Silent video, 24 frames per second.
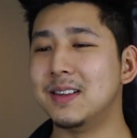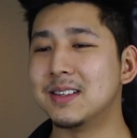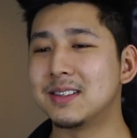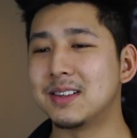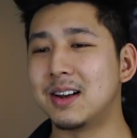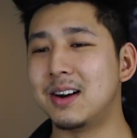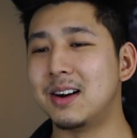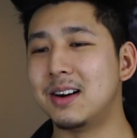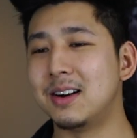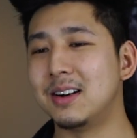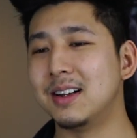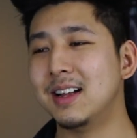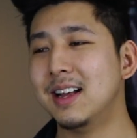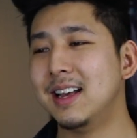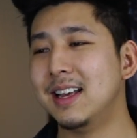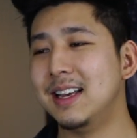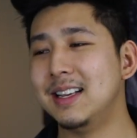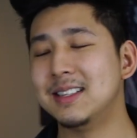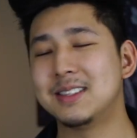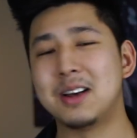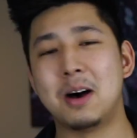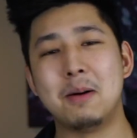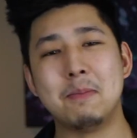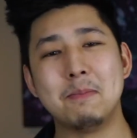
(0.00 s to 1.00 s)
He's
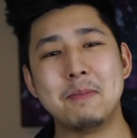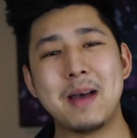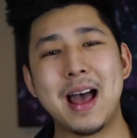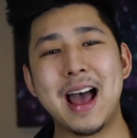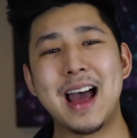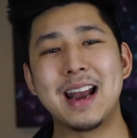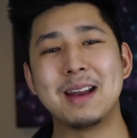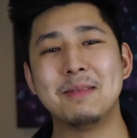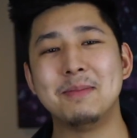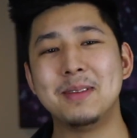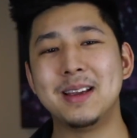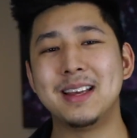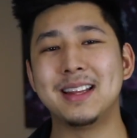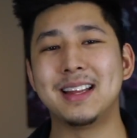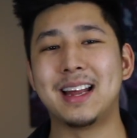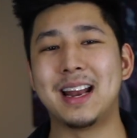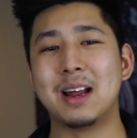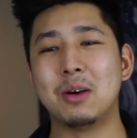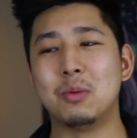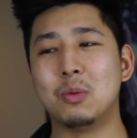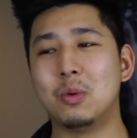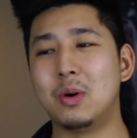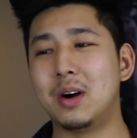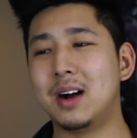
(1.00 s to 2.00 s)
all mad at me
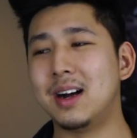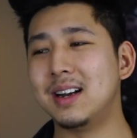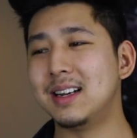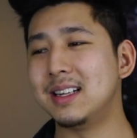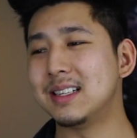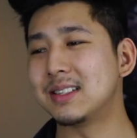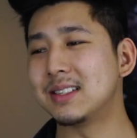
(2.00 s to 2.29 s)
that I won.